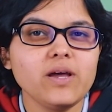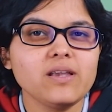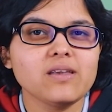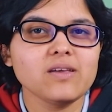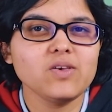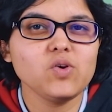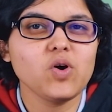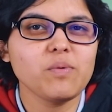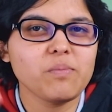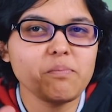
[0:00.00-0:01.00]
that
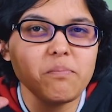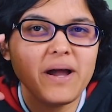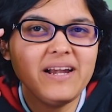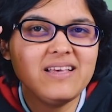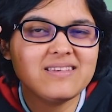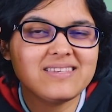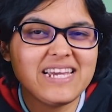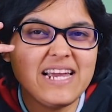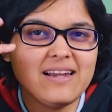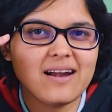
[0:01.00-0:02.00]
your mind is
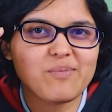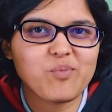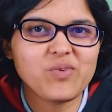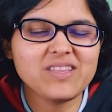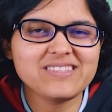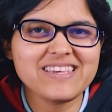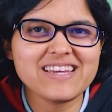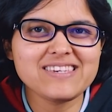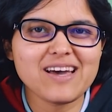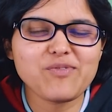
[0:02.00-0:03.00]
heated up with the
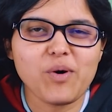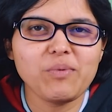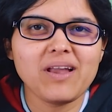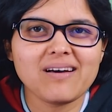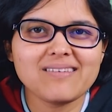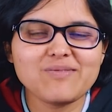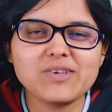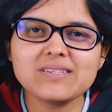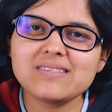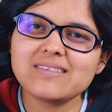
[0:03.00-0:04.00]
CAGR formula,
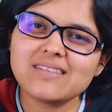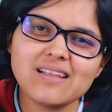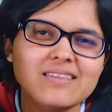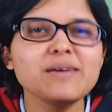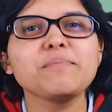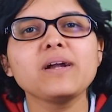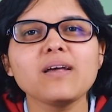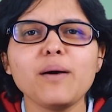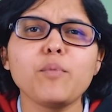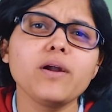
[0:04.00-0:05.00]
which is nothing
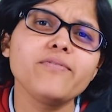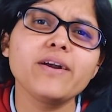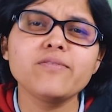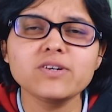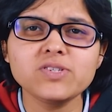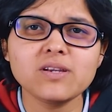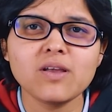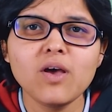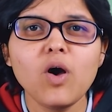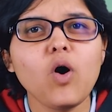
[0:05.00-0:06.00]
but a modified
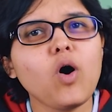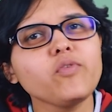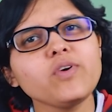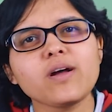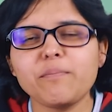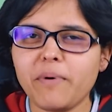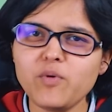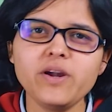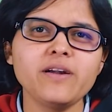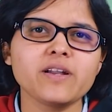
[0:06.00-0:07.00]
version of your
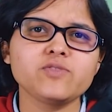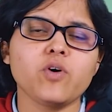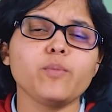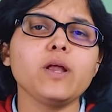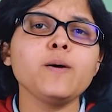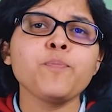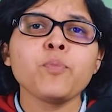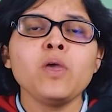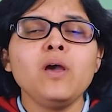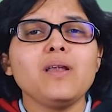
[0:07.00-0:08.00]
compounded interest formula,
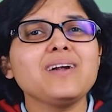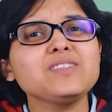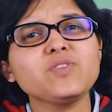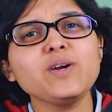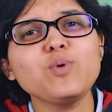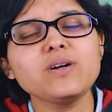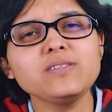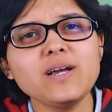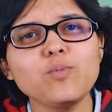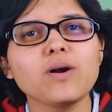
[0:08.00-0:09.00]
let us try to
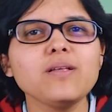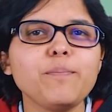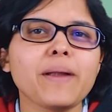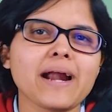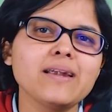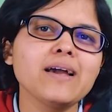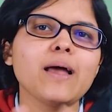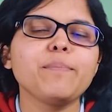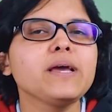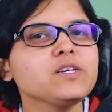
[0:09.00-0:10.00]
understand what are the practical
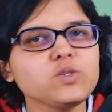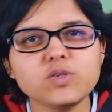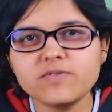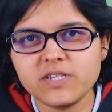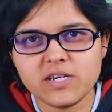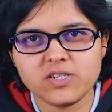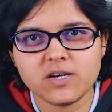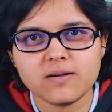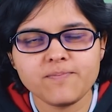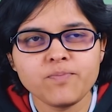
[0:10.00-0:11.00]
applications of CAGR.